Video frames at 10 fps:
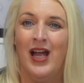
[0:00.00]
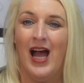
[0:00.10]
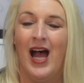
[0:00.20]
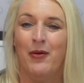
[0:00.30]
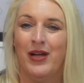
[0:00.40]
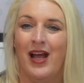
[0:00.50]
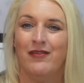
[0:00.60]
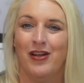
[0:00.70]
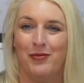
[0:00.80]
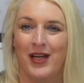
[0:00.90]
I would have
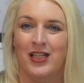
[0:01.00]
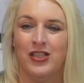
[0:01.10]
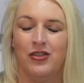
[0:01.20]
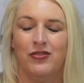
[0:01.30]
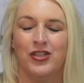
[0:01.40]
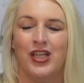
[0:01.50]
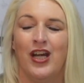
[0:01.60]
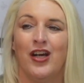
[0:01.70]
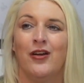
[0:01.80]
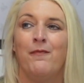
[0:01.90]
nobody to
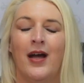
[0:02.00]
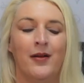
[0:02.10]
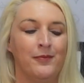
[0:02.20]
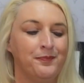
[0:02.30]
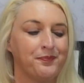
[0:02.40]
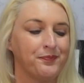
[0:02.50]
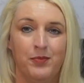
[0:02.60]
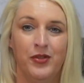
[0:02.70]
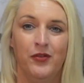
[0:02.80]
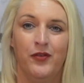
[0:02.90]
share my
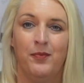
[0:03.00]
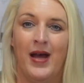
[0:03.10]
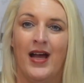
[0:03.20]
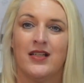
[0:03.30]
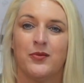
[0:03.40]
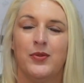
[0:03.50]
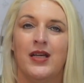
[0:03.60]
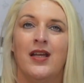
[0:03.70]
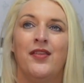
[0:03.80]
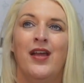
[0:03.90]
beautiful bags
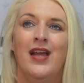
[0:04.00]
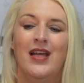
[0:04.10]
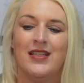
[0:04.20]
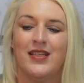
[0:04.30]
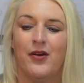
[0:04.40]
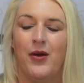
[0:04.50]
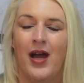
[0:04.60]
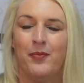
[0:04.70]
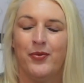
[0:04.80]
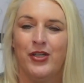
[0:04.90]
with. So
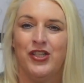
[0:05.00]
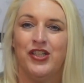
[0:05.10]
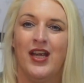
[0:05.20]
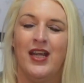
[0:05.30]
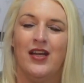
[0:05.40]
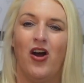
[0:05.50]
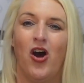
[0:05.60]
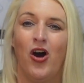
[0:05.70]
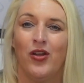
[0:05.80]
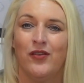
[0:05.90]
I appreciate
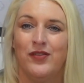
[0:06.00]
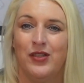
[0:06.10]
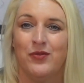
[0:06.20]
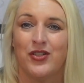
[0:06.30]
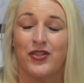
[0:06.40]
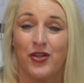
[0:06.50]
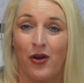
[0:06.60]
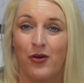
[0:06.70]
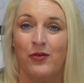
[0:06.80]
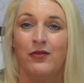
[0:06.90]
all of you so